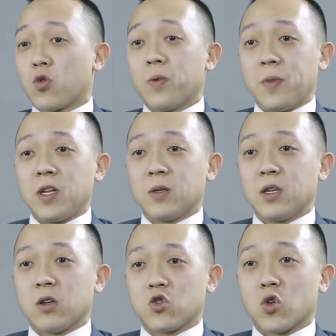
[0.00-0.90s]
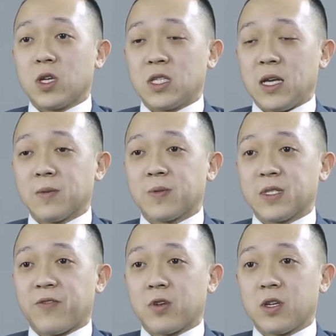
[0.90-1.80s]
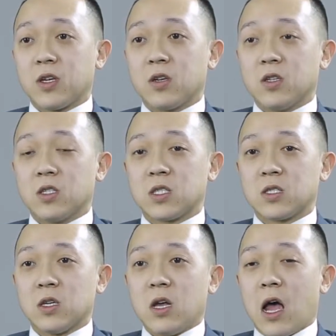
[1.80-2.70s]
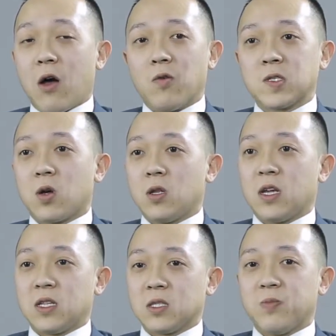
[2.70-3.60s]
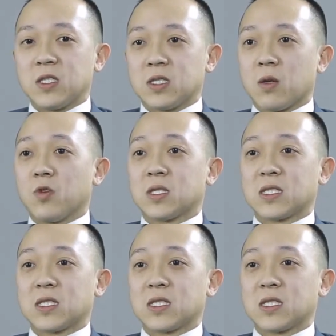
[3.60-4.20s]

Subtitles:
group immediately or join a team specifically because I always saw that the most